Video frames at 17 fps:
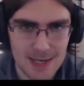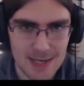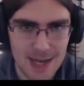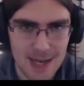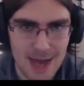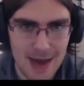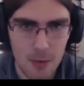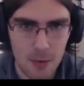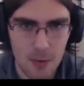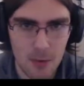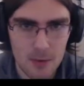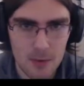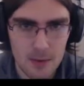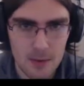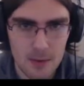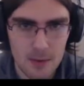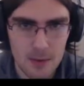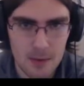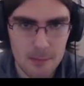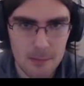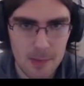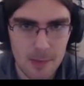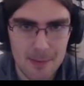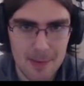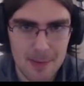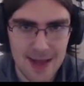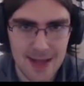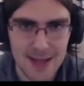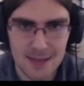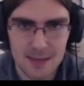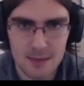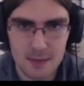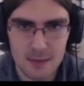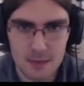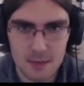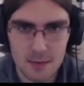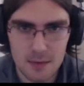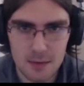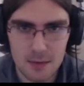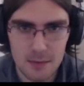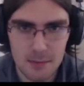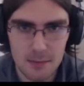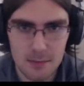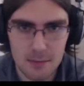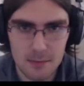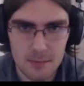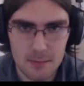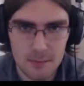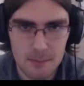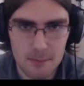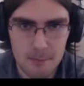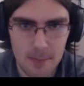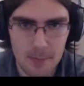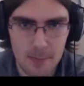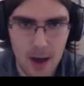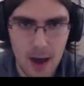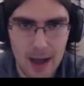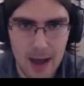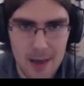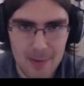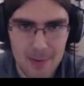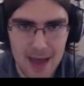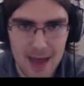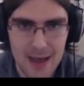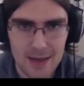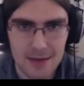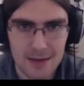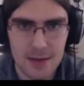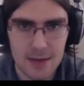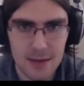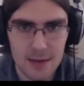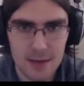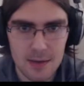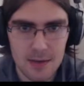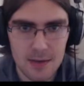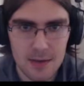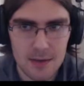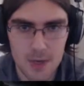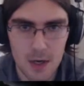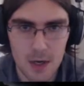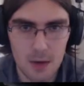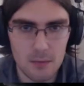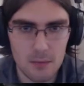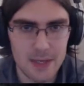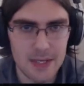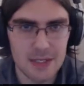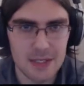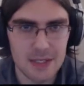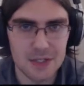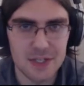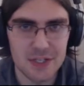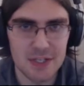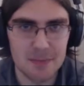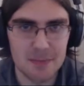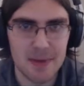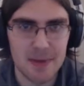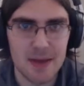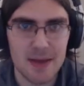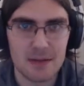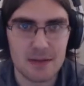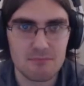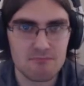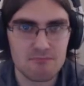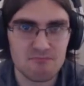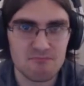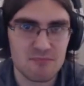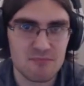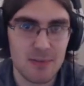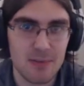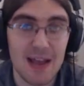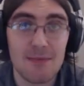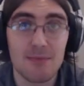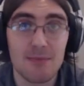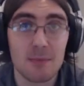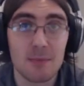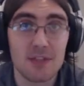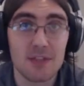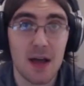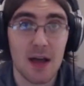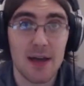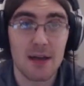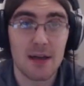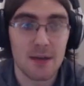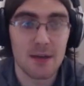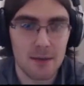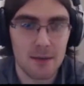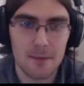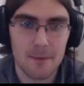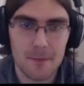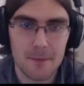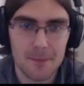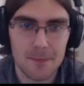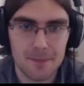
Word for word: my bed now. My bed. My bed. Oh, and he just disappeared. Plain from sight.